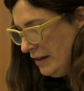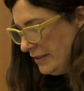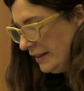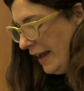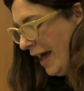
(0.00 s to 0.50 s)

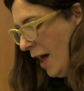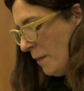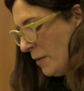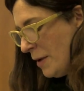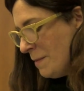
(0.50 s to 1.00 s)
The
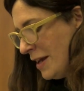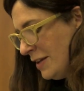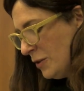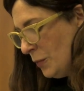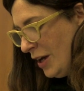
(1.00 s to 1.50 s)
lamb, by
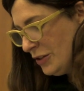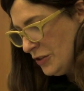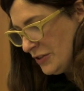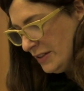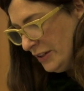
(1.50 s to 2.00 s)
making the
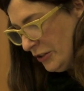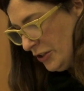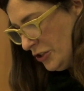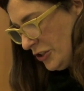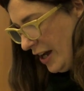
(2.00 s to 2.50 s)
predator's
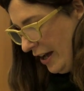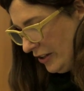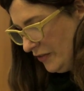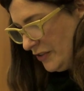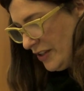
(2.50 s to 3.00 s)
literature out
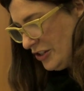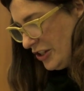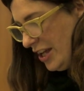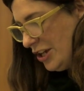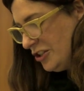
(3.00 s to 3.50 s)
of its
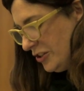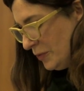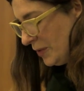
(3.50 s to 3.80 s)
education,